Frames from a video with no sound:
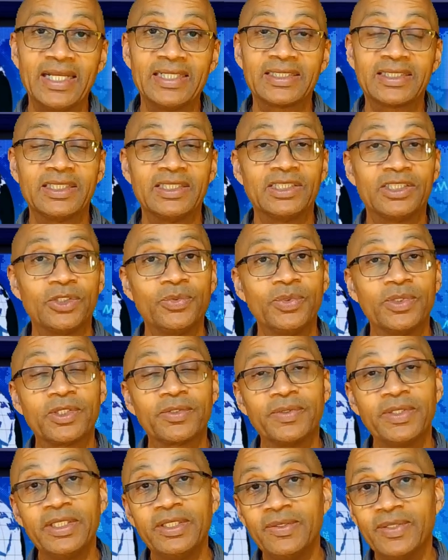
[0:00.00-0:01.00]
guys, because 2 or
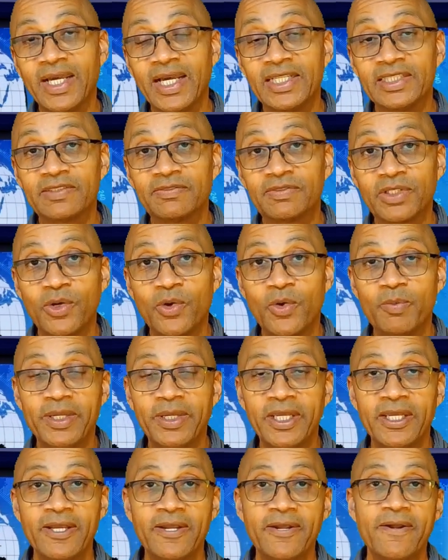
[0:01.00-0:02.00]
3 of you guys have told
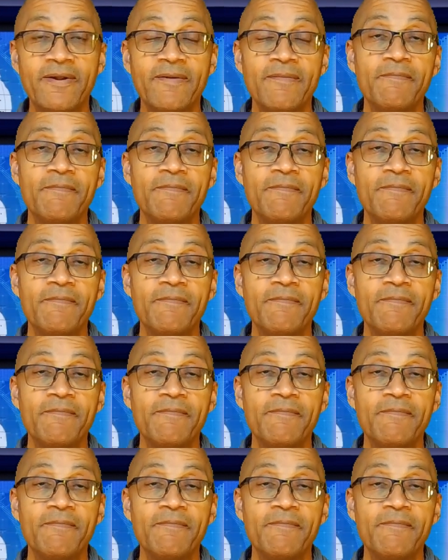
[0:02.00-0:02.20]
me.